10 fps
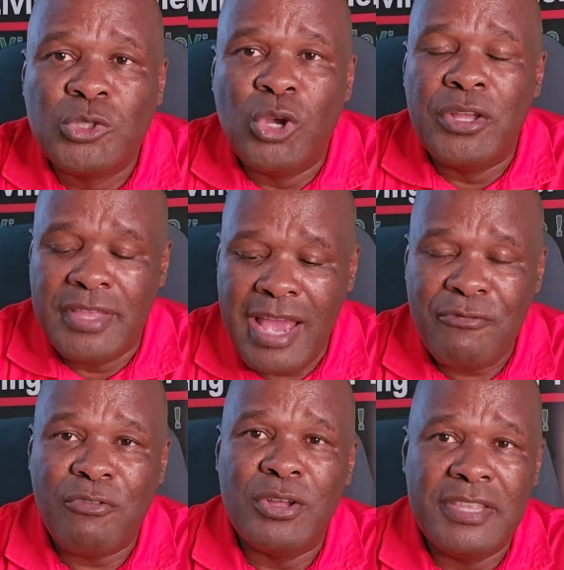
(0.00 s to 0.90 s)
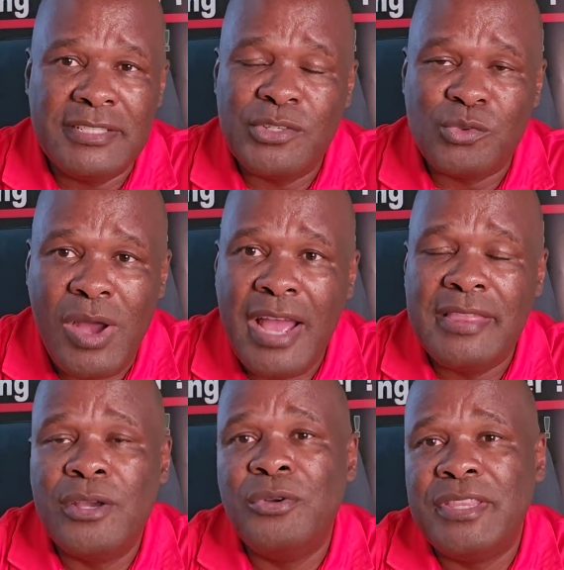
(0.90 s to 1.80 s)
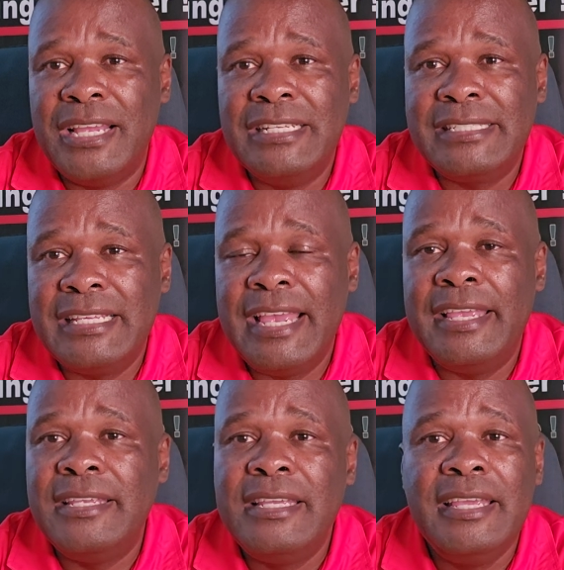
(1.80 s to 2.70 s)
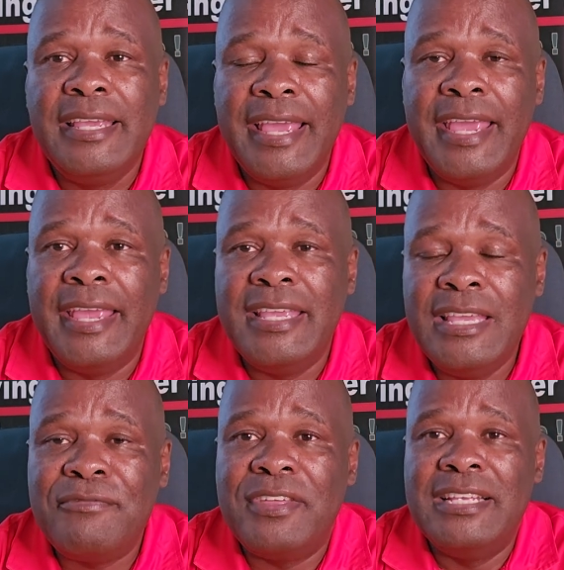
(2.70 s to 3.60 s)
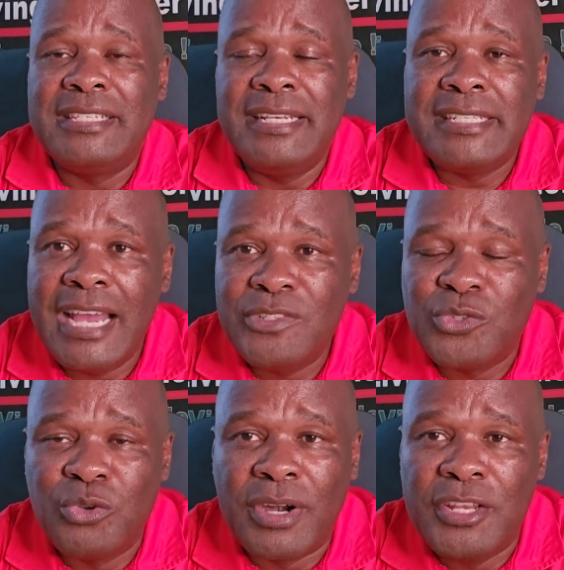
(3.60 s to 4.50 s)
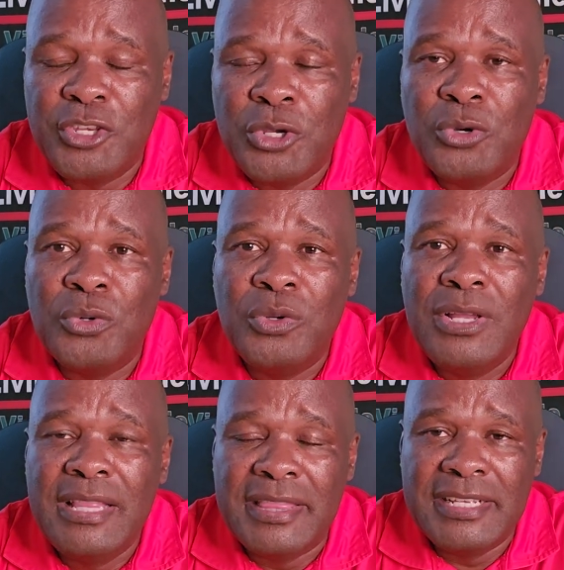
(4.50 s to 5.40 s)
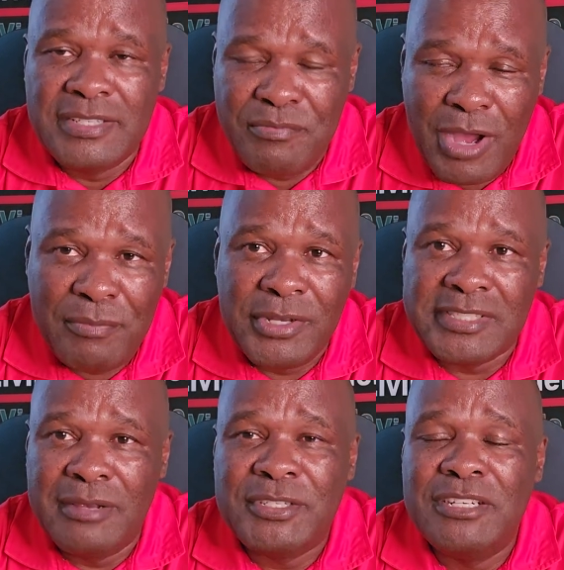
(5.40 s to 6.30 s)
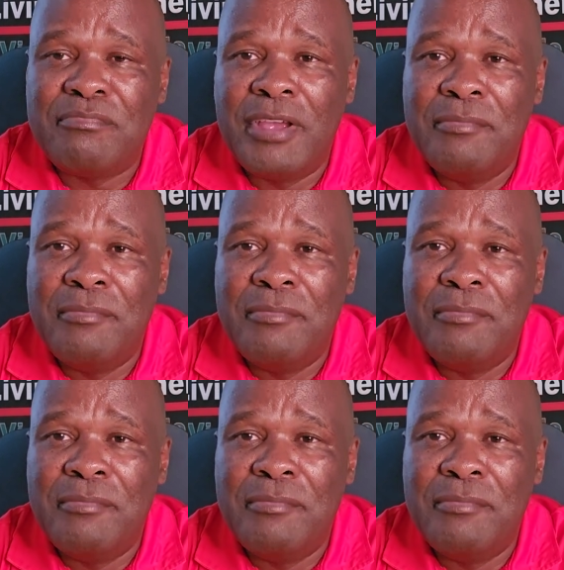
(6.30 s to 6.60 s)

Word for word: So therefore, this is why they will then say, uh, if there's a chance to renew the Zimbabwe exemption